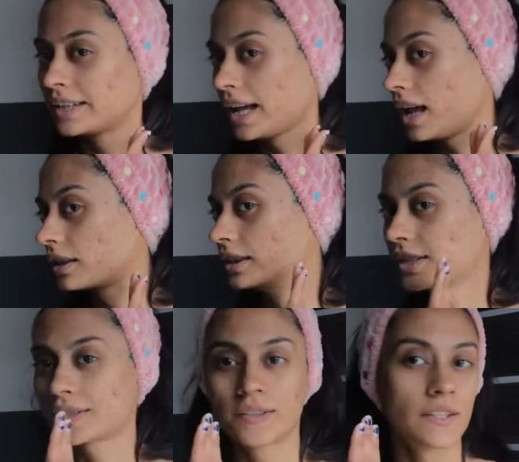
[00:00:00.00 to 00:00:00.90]
yeah,
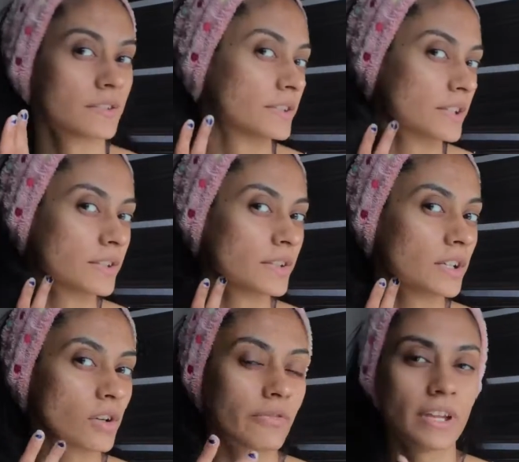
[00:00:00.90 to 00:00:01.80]
this is the
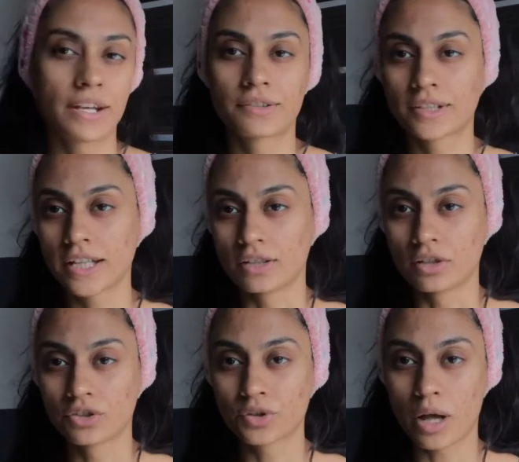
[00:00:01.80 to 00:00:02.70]
result of that
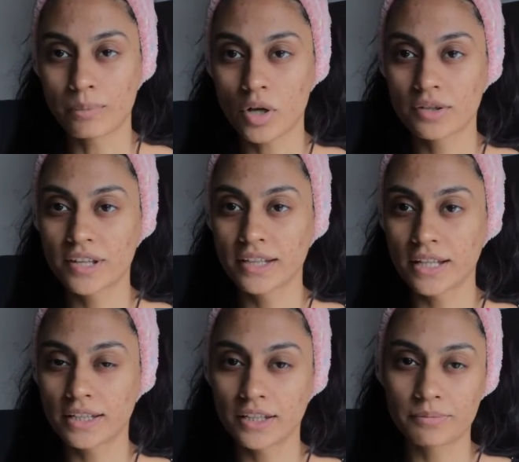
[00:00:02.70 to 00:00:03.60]
skin. So I'm not saying
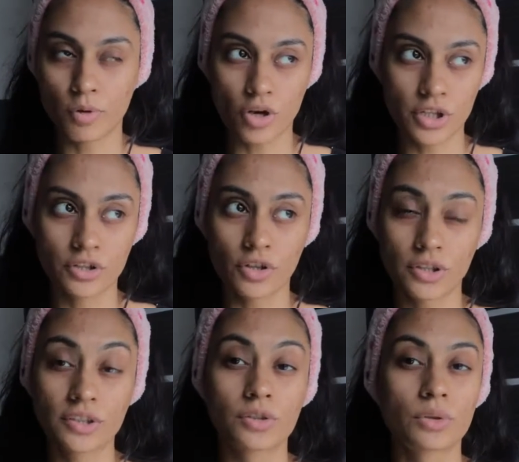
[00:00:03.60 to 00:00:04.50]
that these products or
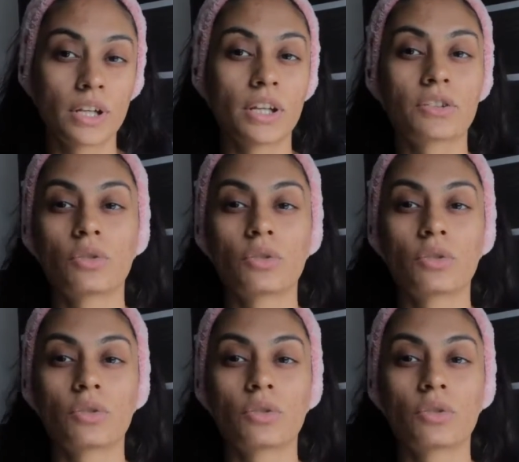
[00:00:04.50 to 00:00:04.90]
this routine is